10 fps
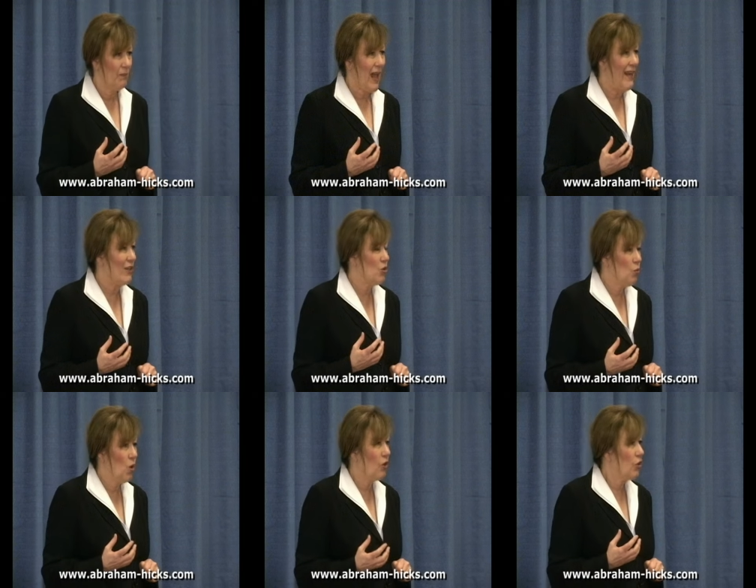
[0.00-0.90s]
And as you
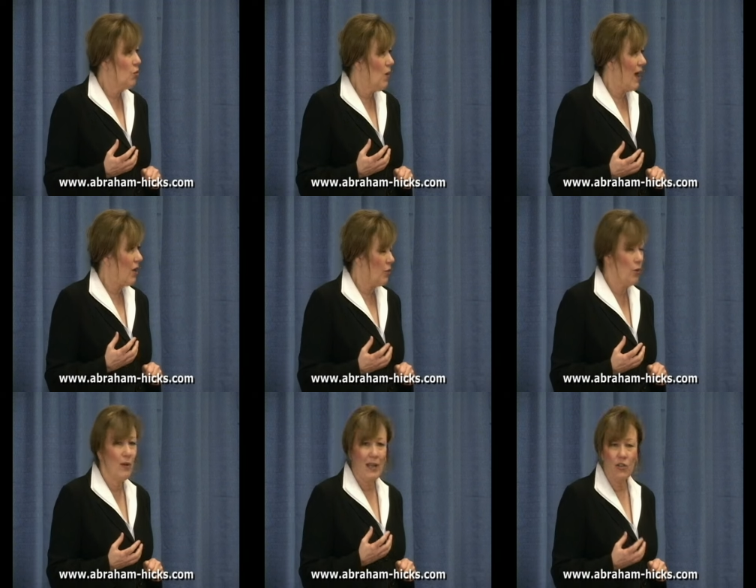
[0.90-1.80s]
worked your way
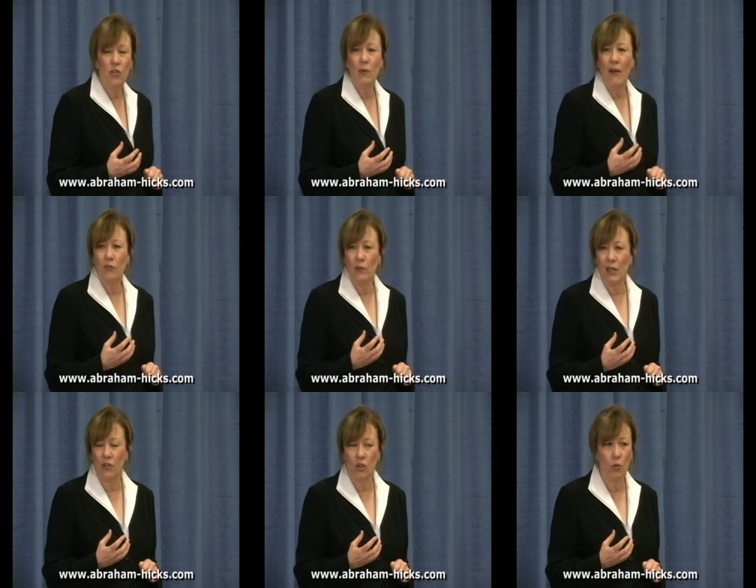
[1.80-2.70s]
through issue after
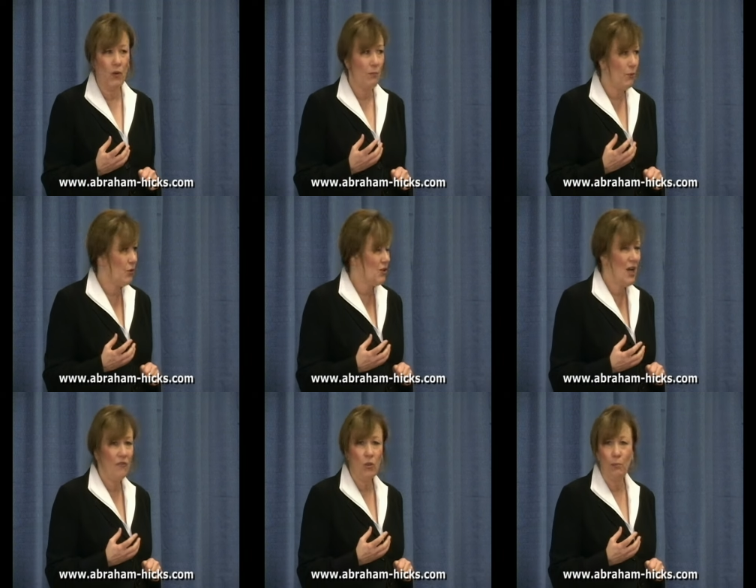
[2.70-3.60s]
issue with person
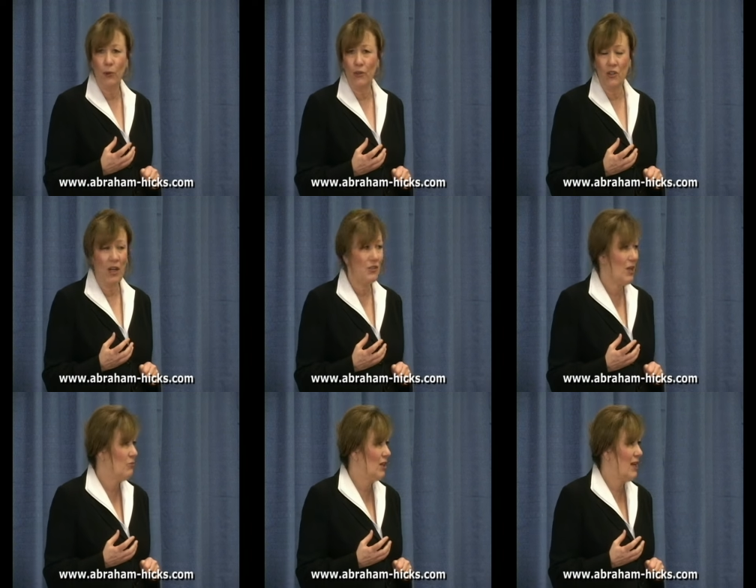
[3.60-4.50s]
after person and
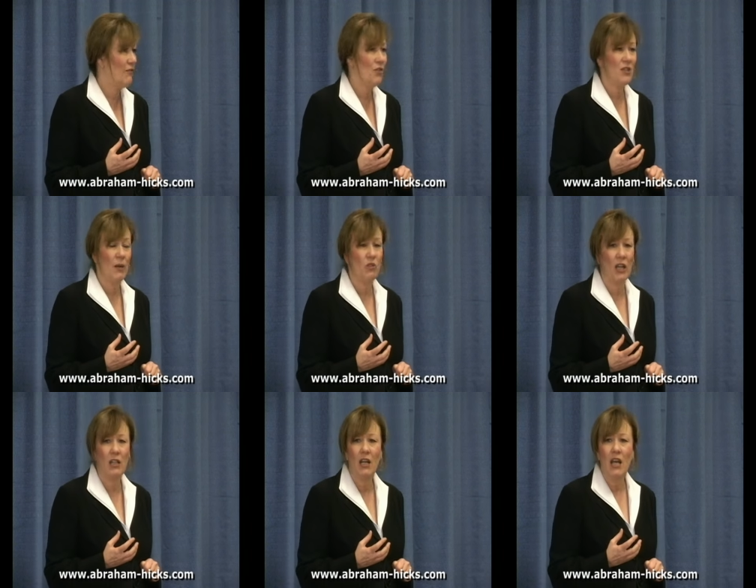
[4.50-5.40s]
subject after
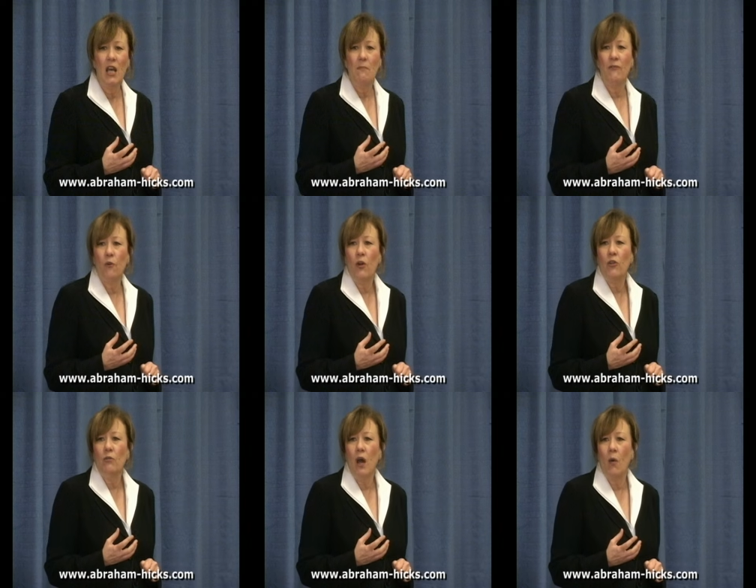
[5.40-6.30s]
subject, before
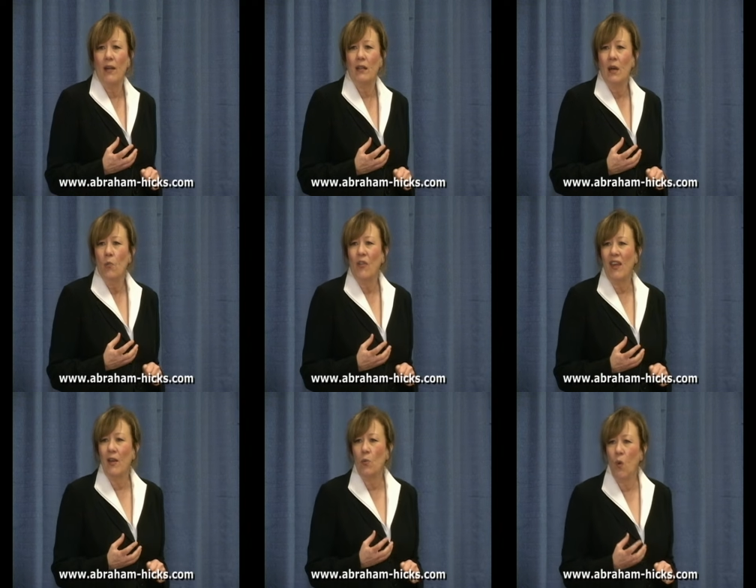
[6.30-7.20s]
you know it,
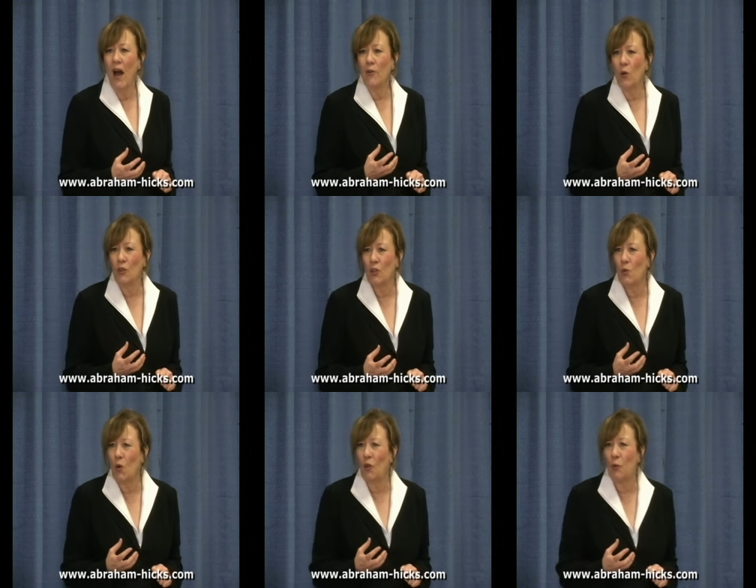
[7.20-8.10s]
within one or two
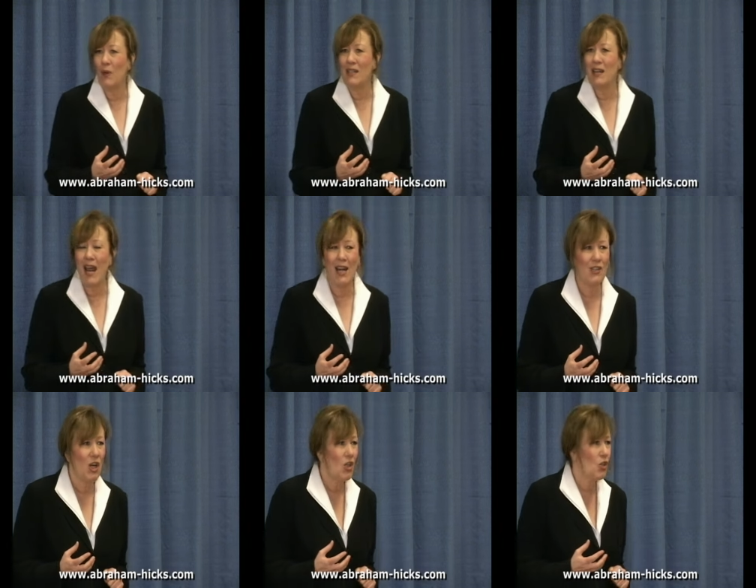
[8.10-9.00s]
or three
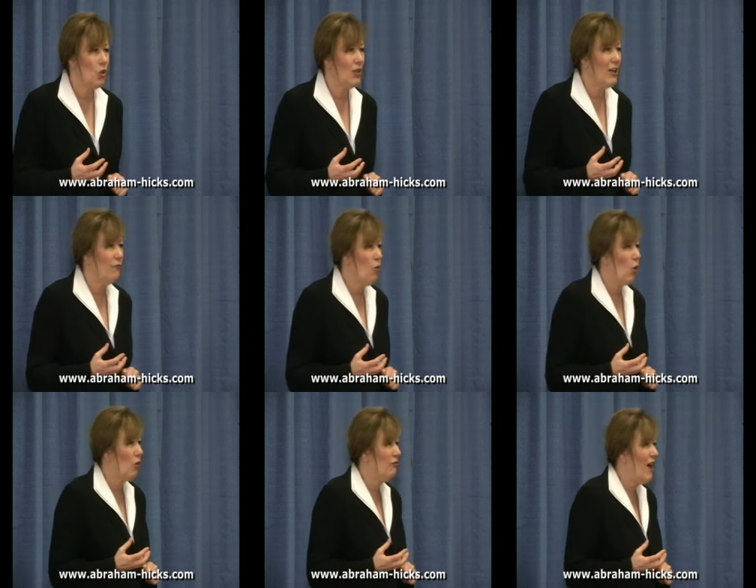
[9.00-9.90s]
days, certainly
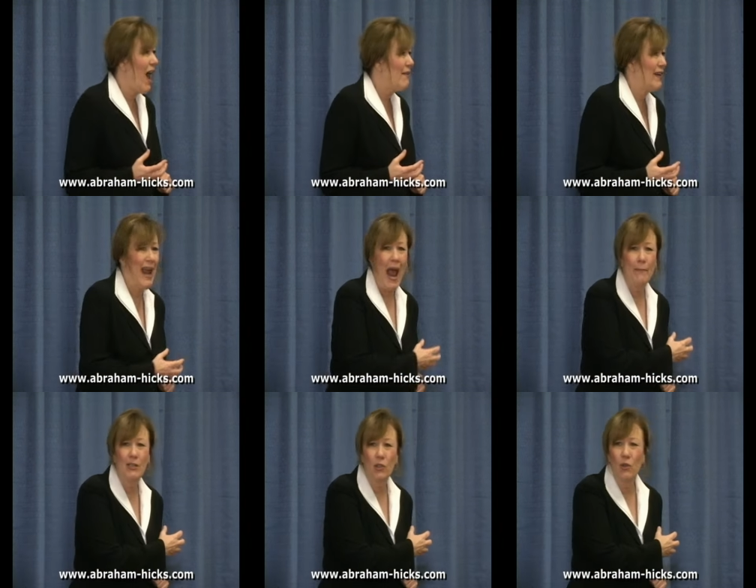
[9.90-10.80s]
four or five, and
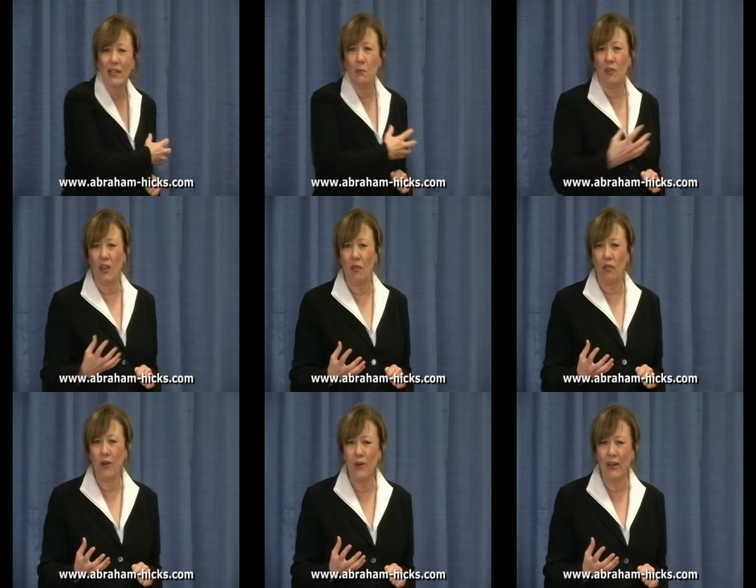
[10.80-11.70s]
absolutely within
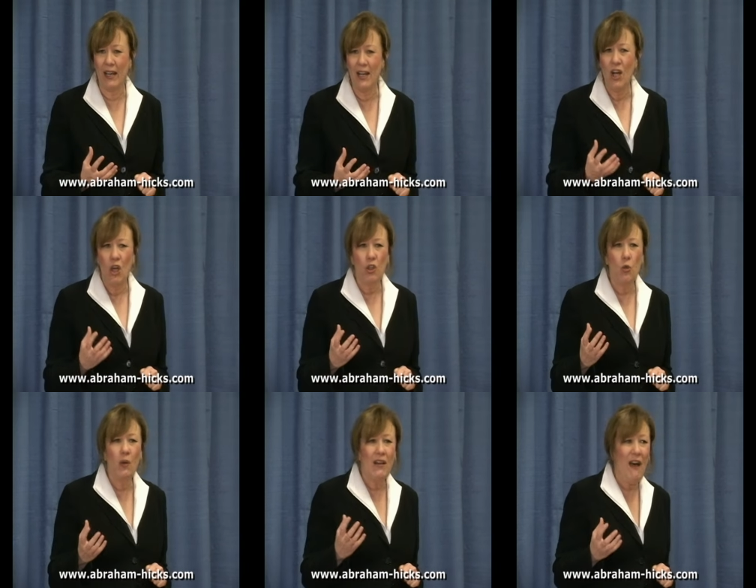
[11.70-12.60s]
thirty, you
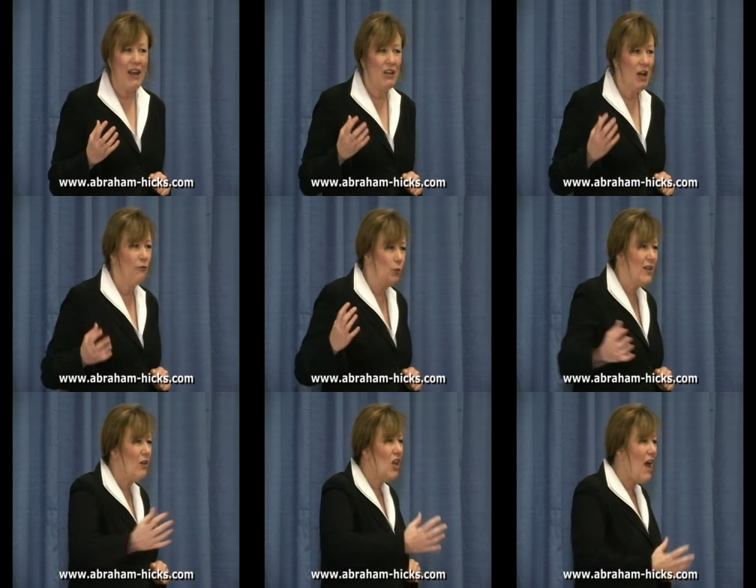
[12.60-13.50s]
will have had enough
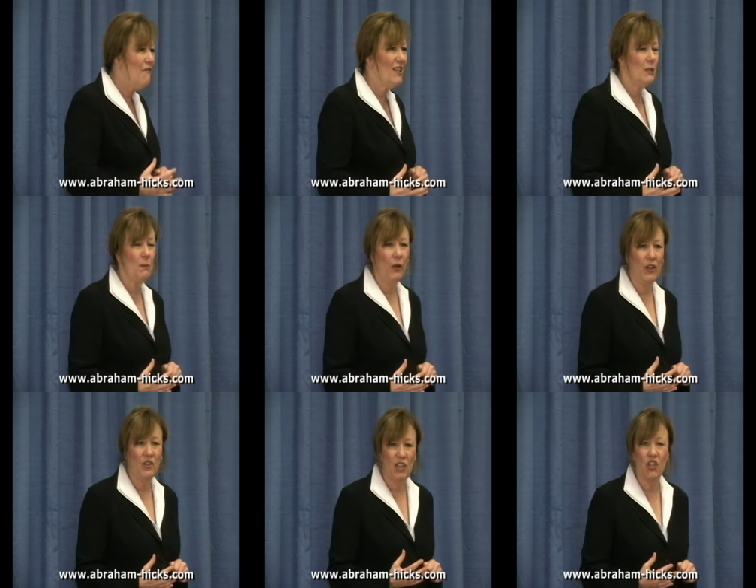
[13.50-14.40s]
real life
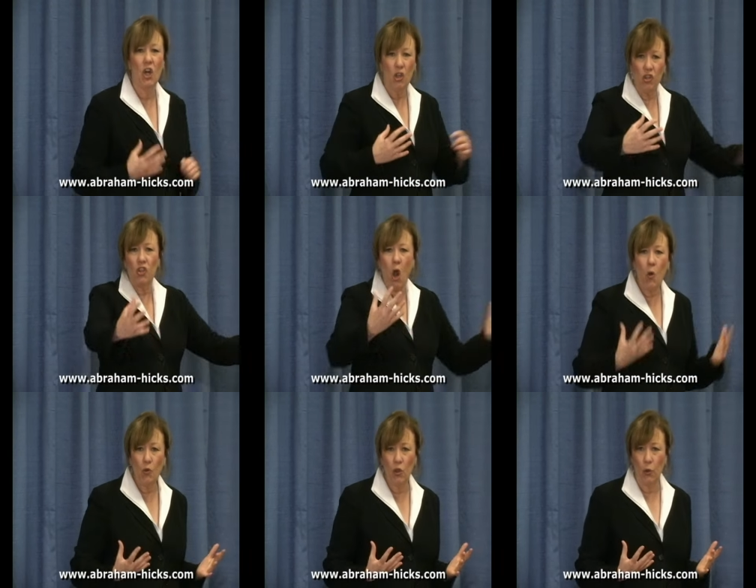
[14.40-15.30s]
experiences show
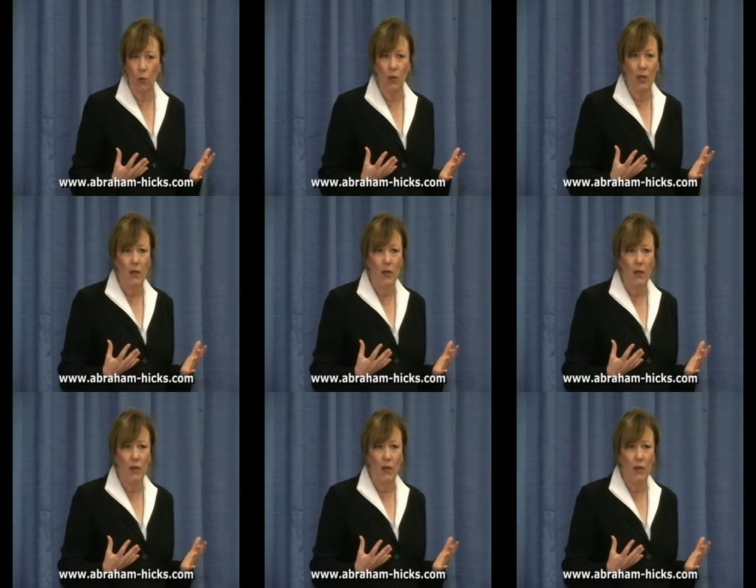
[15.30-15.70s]
you